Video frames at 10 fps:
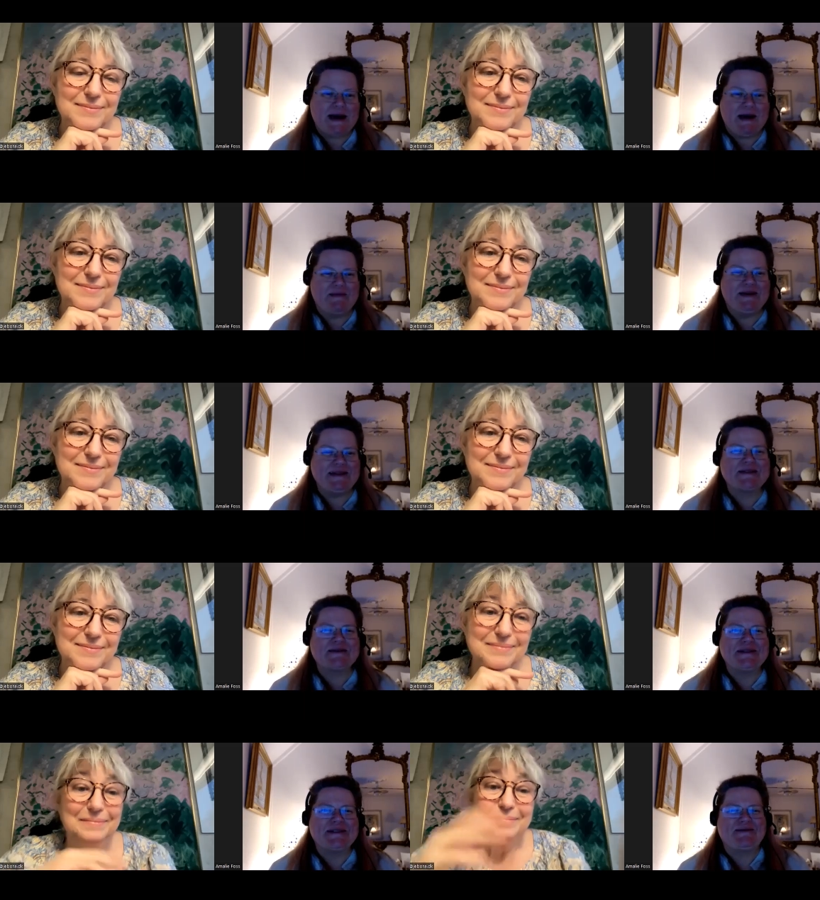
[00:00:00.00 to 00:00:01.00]
Speaker 1: time.
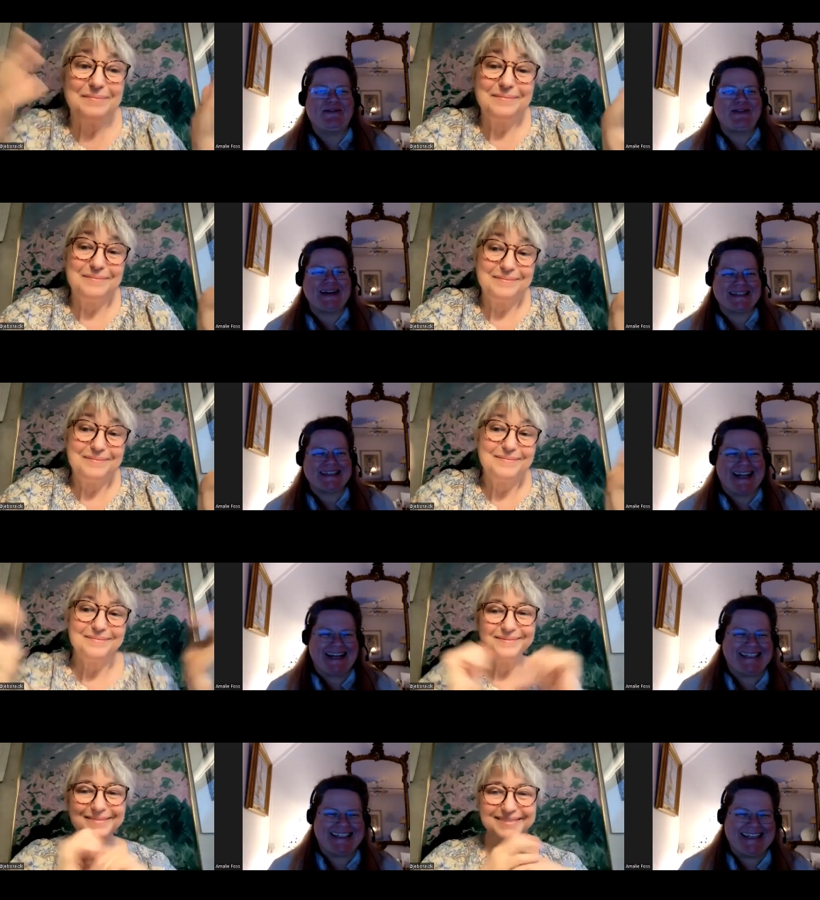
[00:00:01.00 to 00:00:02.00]
This was
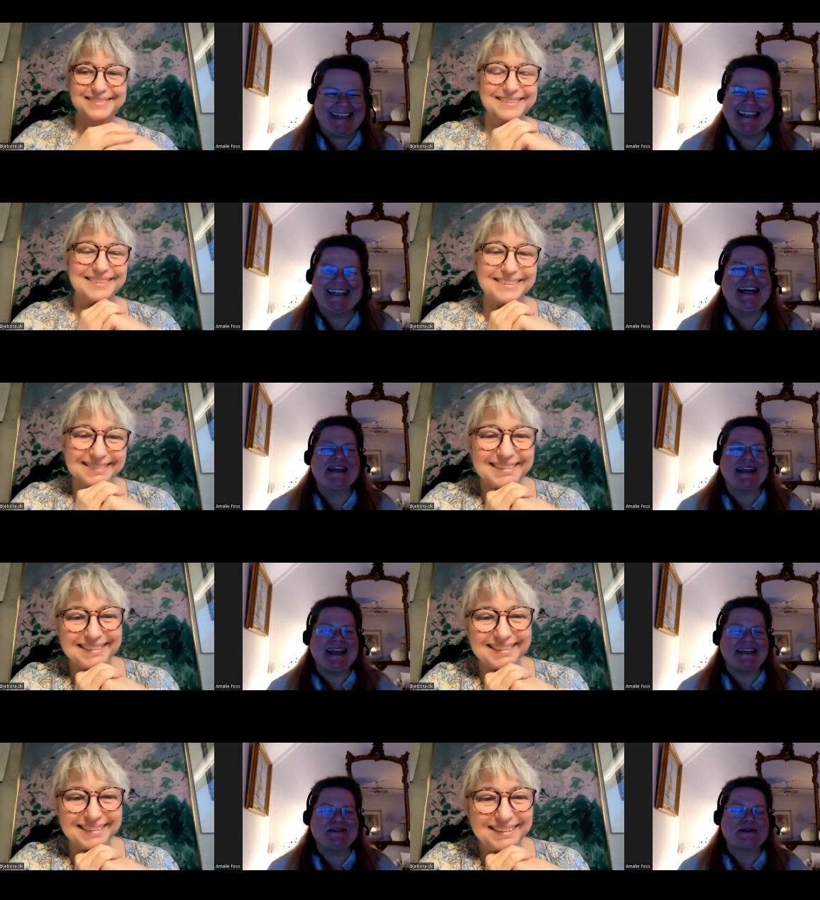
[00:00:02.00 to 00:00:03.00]
fascinating.
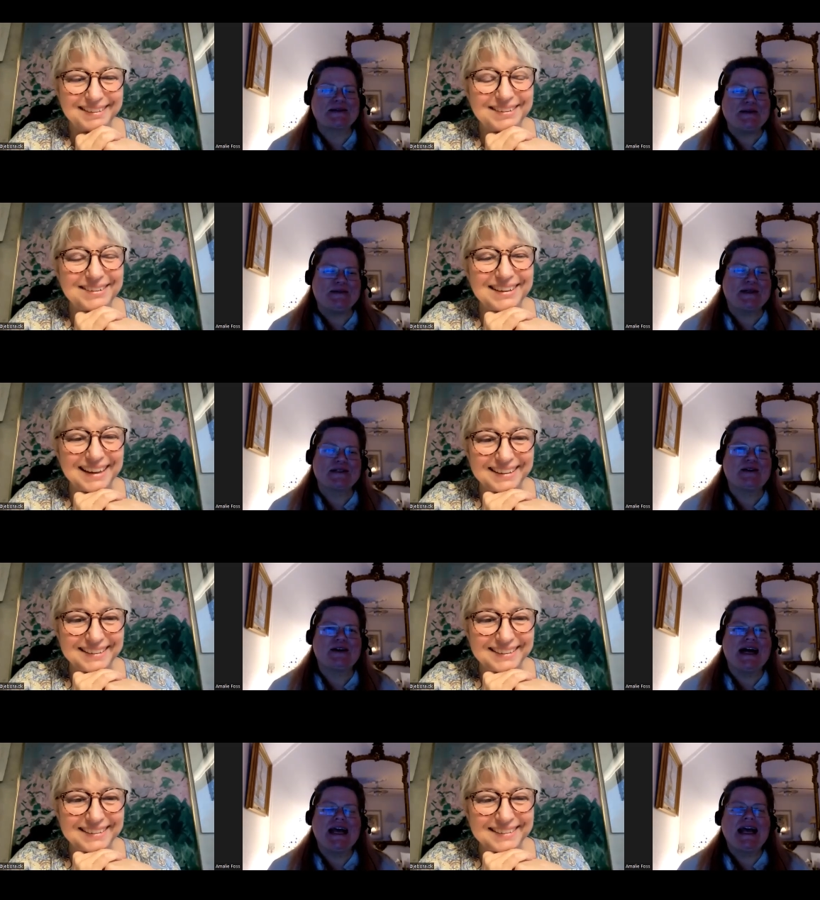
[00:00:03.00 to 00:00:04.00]
Thank you so much,
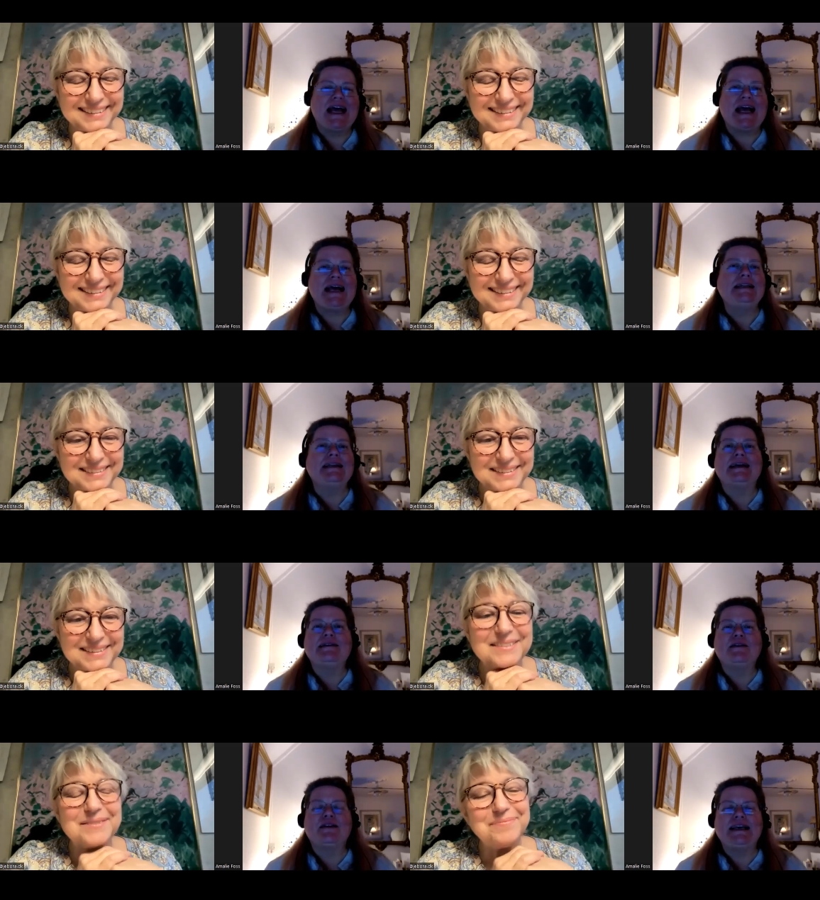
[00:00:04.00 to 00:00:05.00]
Laura. And,
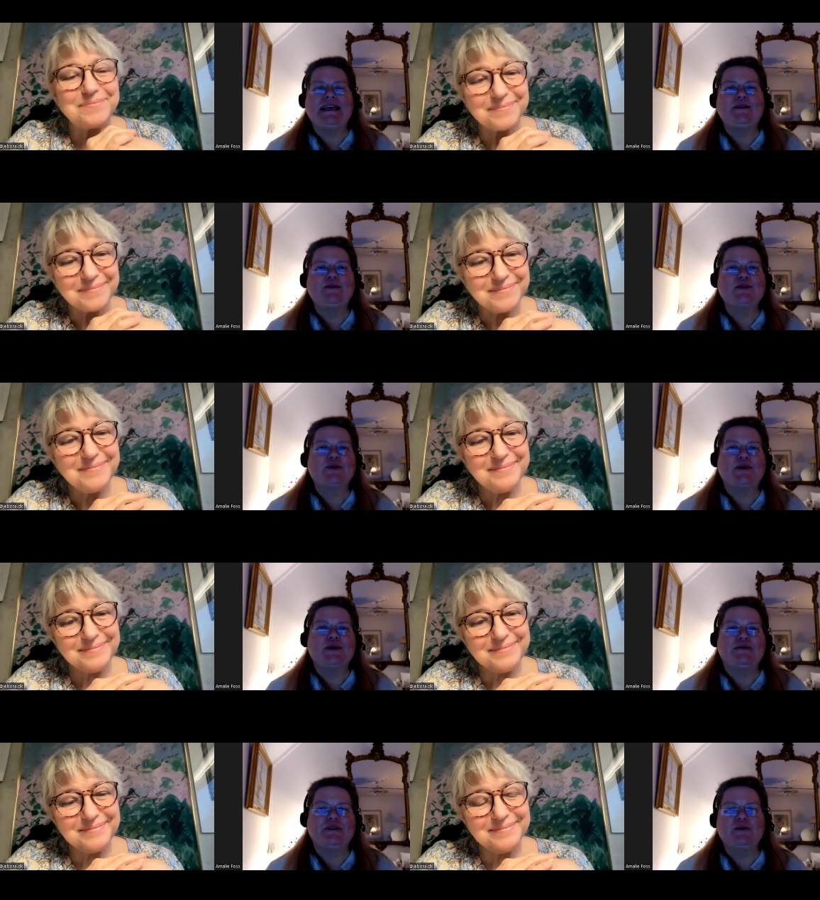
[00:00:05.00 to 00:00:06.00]
and thank you to
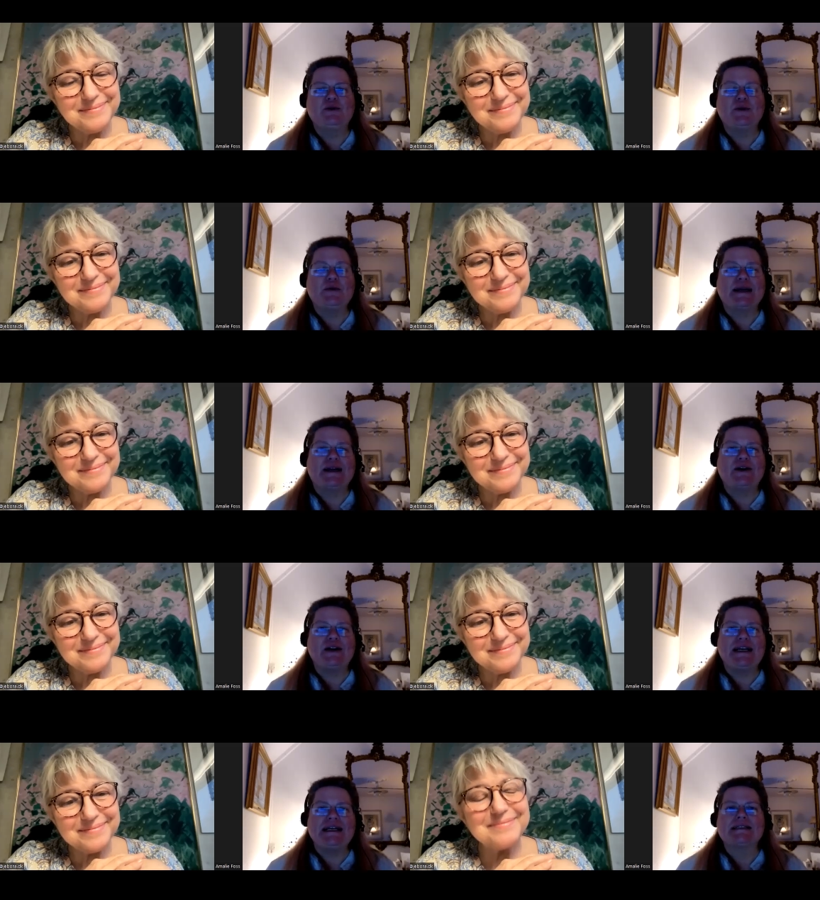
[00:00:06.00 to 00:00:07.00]
all of you, all my
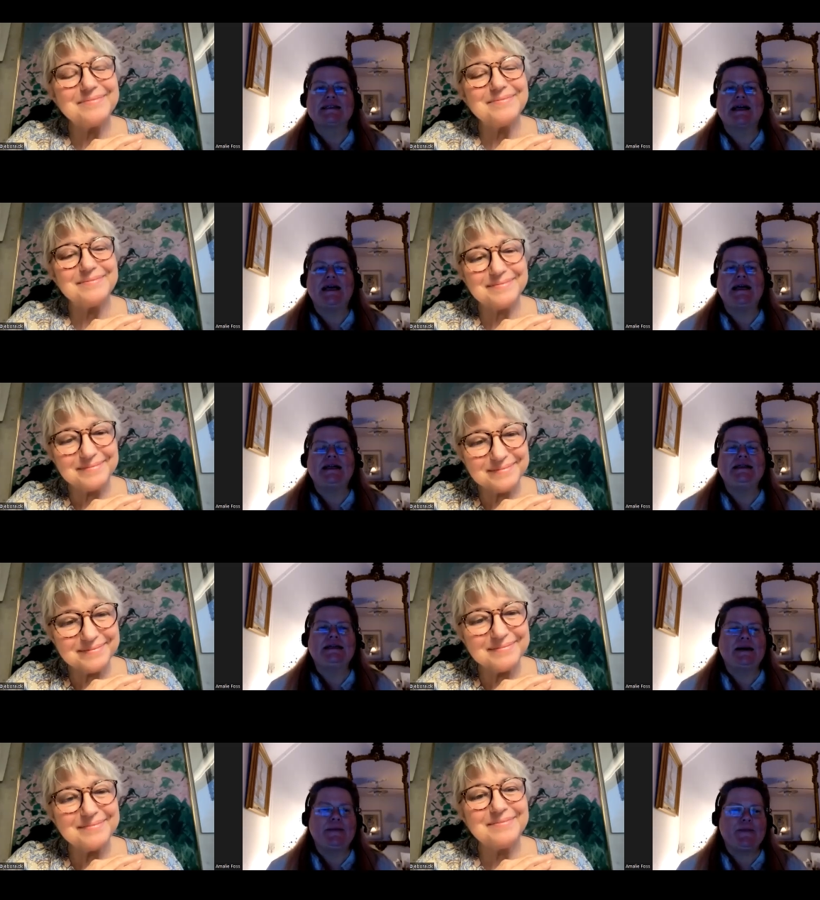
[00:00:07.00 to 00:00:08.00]
colleagues.
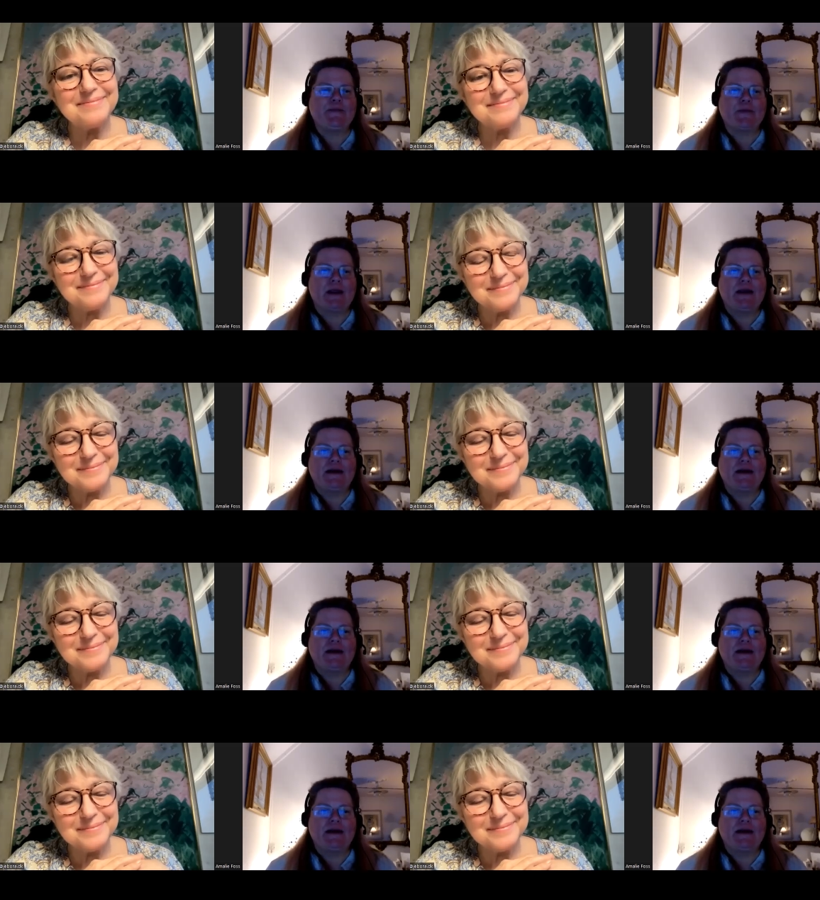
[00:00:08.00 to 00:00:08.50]
And um,